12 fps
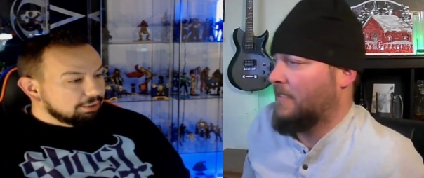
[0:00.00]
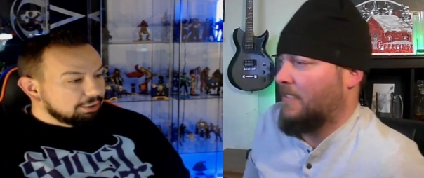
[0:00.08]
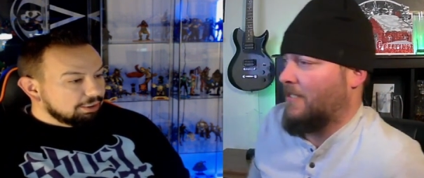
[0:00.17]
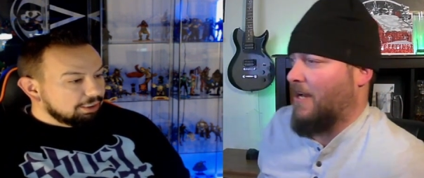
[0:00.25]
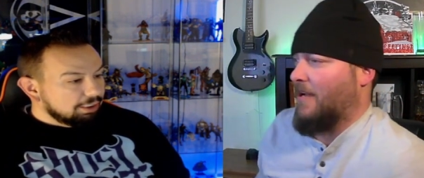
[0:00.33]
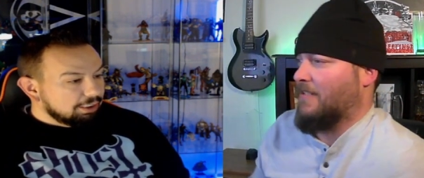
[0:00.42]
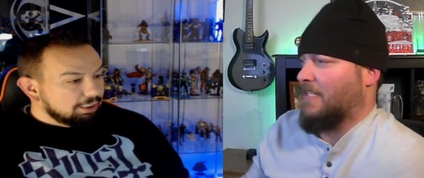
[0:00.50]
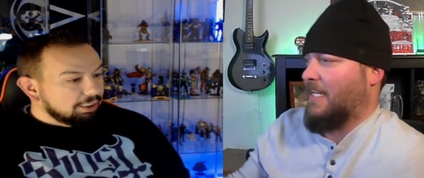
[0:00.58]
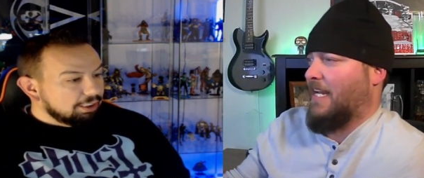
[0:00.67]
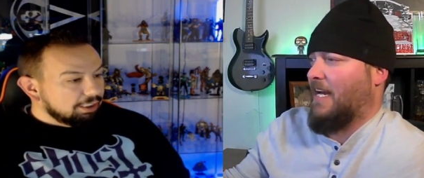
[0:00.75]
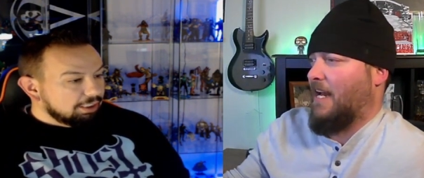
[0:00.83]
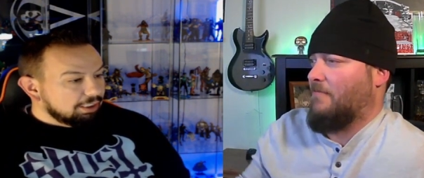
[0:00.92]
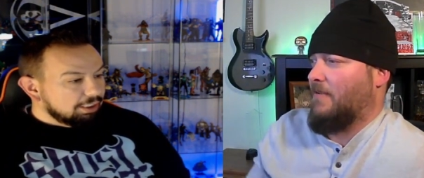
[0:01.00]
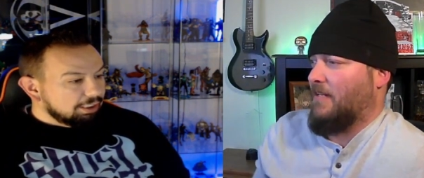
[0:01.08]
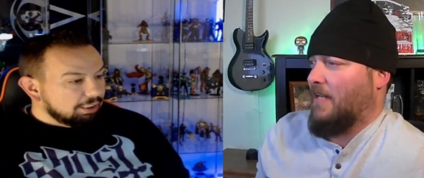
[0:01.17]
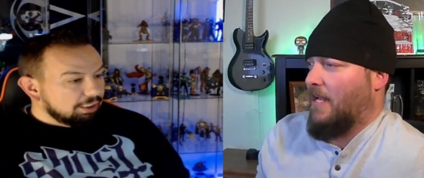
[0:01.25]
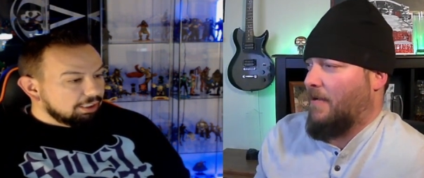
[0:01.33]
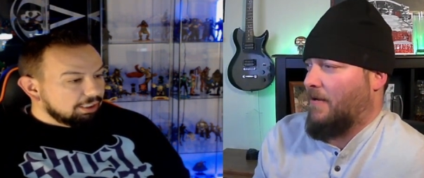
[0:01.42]
Speaker 1: No, when I was a kid, I would
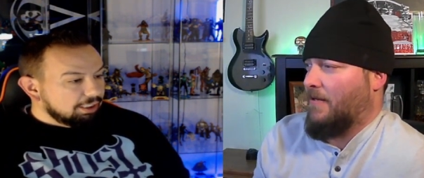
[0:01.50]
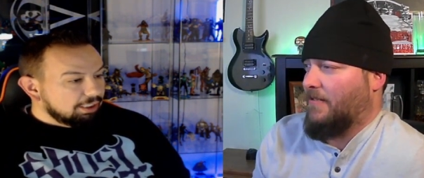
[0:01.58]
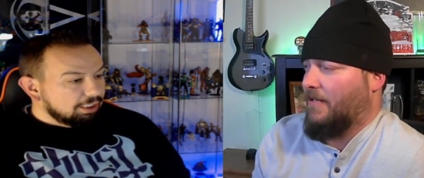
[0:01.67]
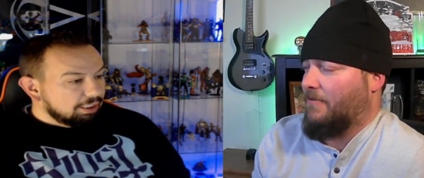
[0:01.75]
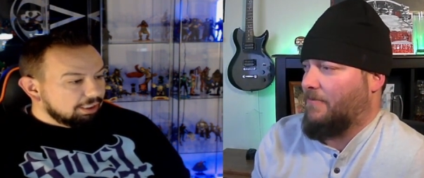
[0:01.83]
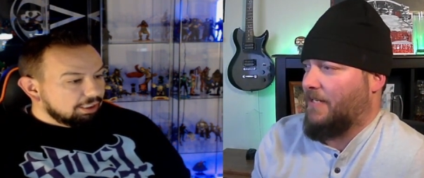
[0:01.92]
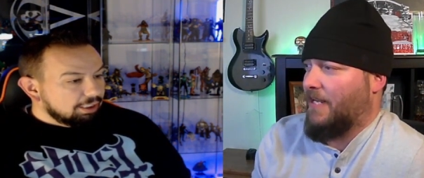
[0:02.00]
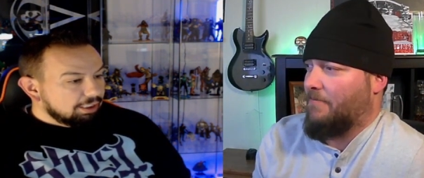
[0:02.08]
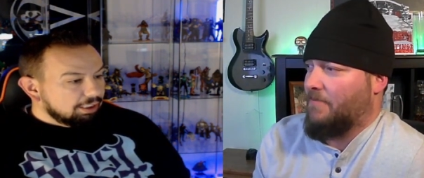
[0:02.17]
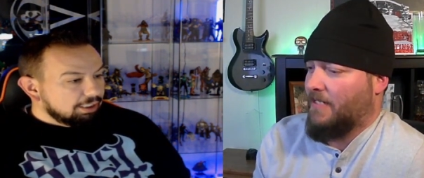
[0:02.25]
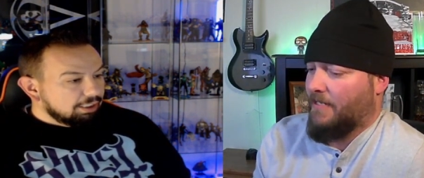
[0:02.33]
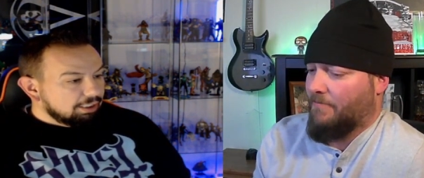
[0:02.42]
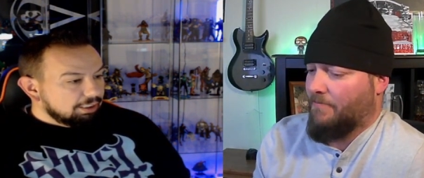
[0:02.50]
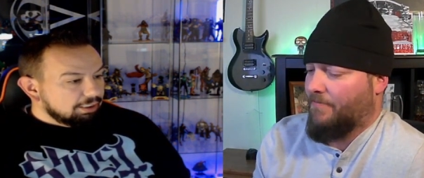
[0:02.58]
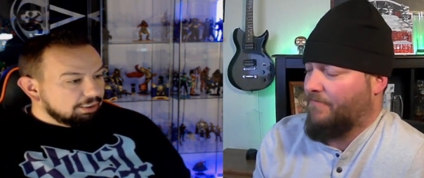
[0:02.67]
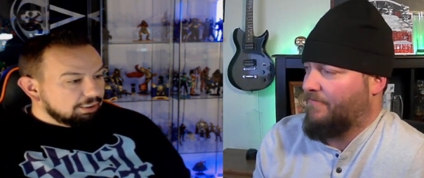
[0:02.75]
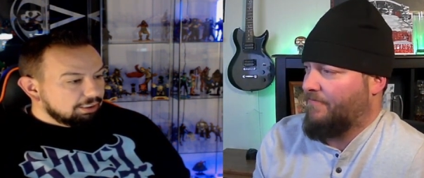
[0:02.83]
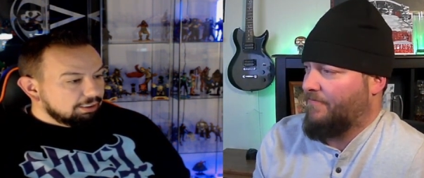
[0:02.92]
have been happy to get
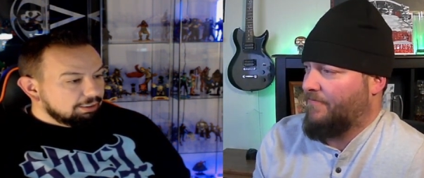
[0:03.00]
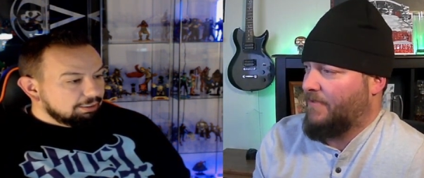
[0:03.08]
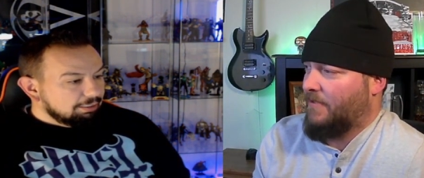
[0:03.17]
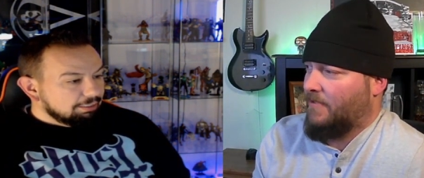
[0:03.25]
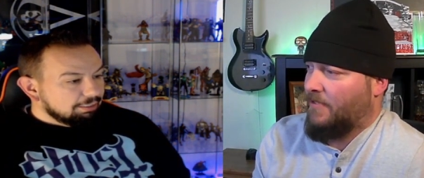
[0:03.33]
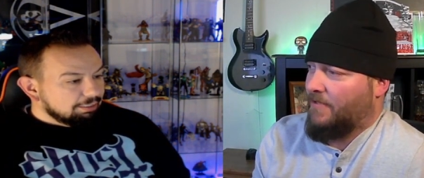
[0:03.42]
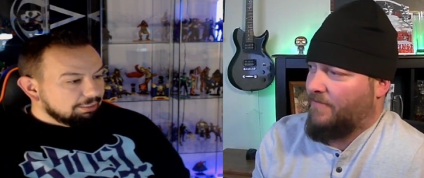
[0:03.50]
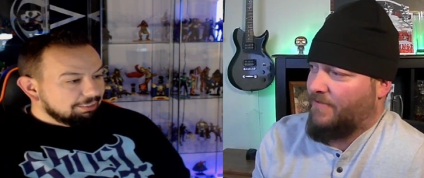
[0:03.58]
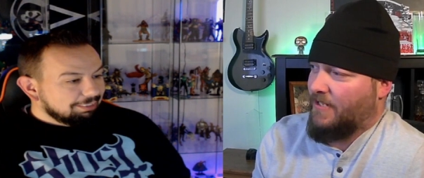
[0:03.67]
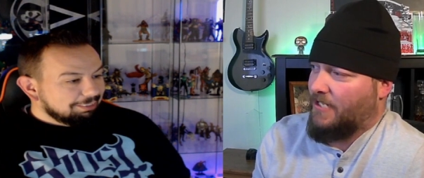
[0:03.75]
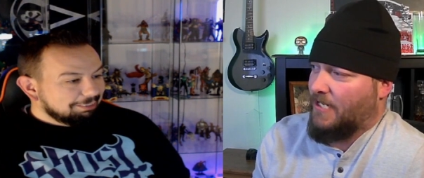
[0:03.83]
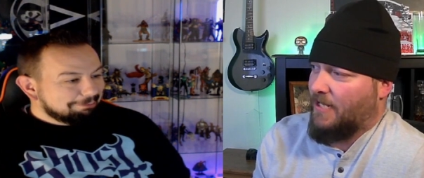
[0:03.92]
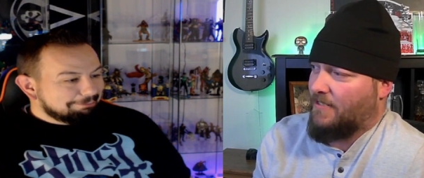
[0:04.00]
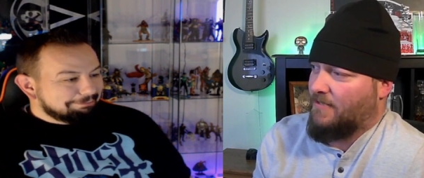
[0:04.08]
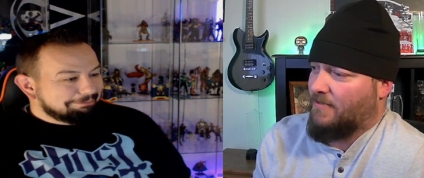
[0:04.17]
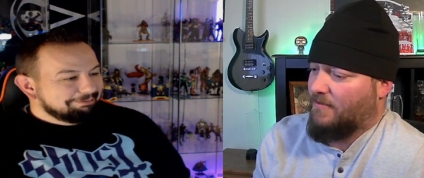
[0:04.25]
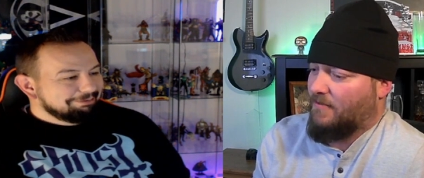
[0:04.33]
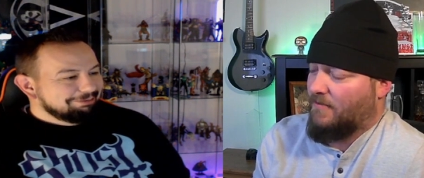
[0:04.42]
fish heads
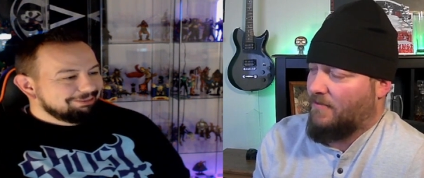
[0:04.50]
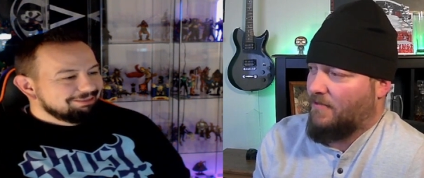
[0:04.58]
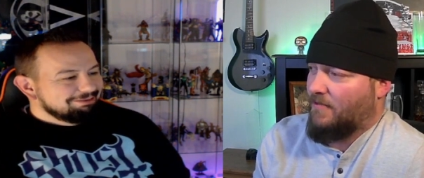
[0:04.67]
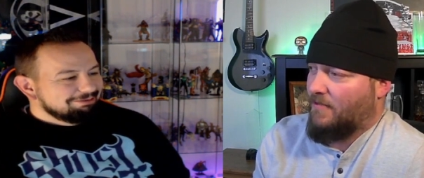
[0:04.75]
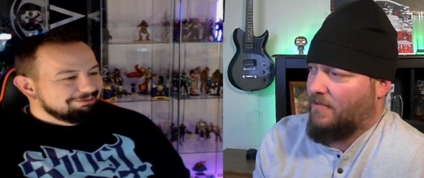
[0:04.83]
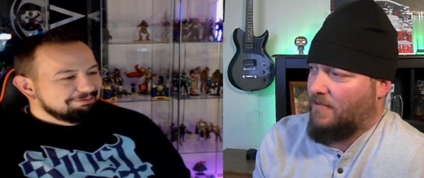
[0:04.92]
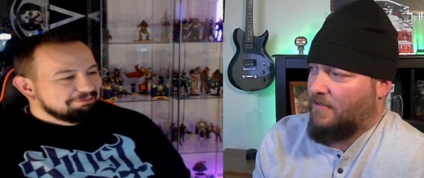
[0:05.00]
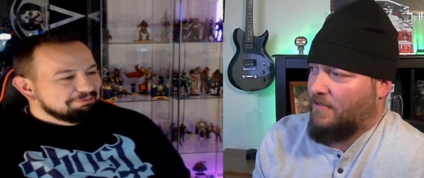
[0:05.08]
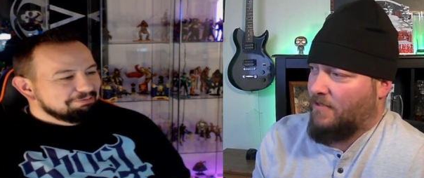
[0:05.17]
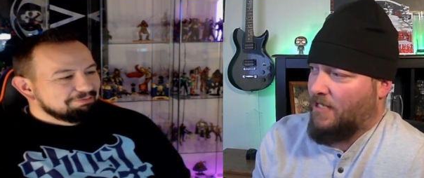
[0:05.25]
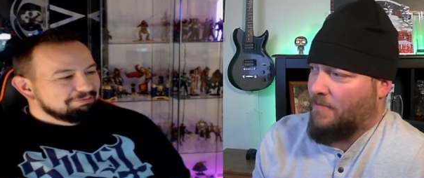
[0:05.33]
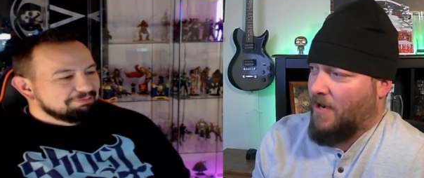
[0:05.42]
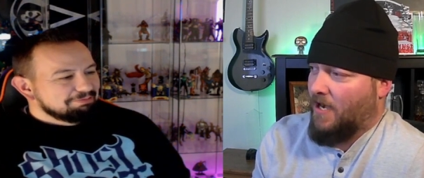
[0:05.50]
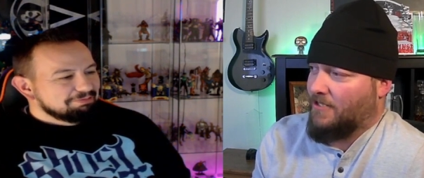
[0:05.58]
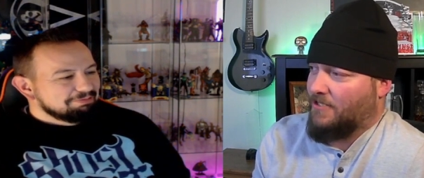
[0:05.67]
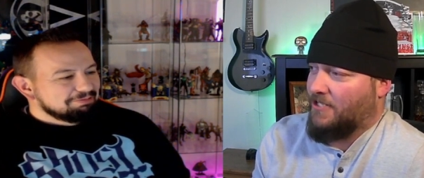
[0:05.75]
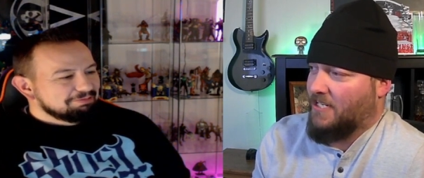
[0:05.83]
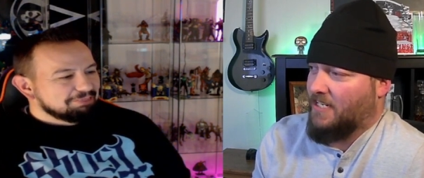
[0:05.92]
and commod
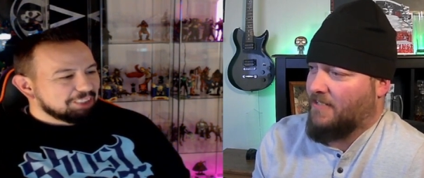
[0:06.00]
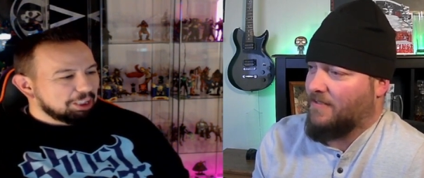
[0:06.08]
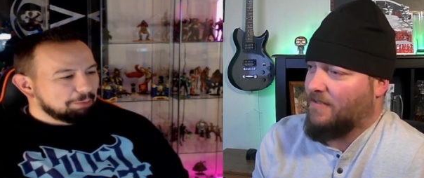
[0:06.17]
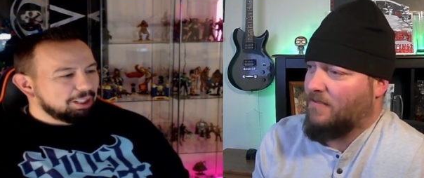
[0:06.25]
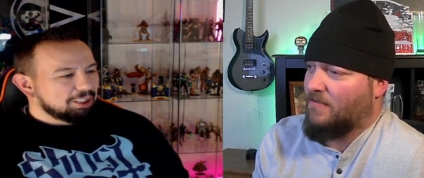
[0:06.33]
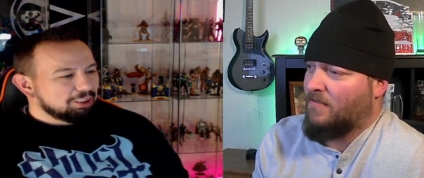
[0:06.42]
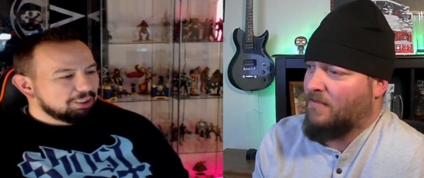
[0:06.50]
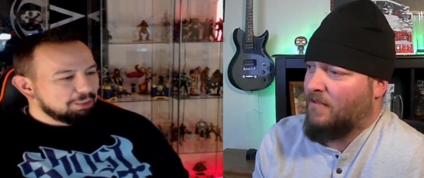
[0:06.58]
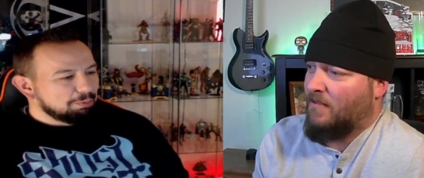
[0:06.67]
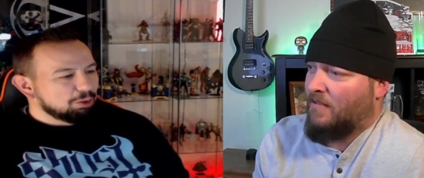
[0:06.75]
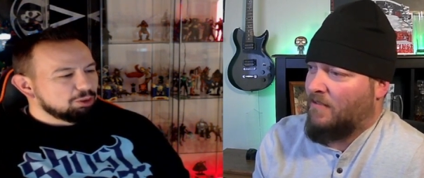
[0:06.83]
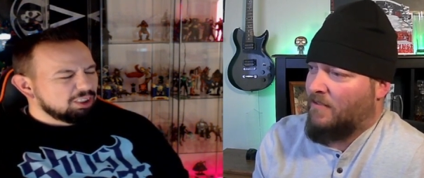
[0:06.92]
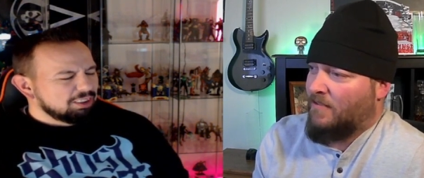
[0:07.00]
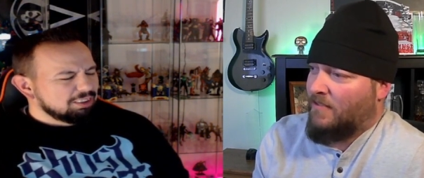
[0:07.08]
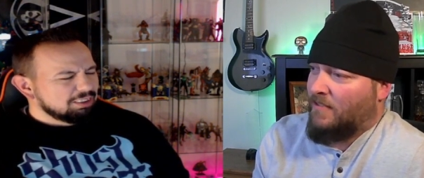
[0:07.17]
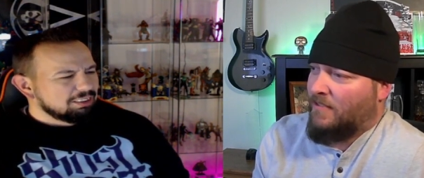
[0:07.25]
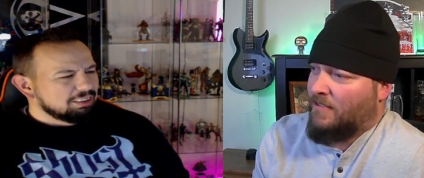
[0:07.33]
cheese. Commod cheese.